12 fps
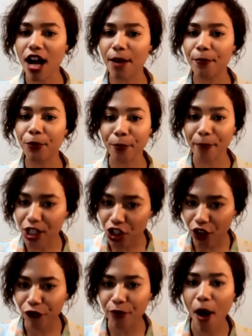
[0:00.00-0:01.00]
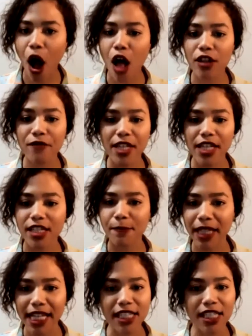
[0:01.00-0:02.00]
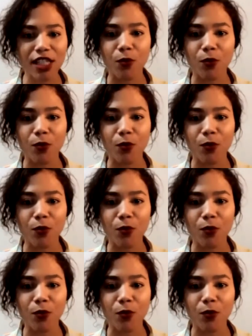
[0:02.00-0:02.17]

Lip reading: permission from all of these places?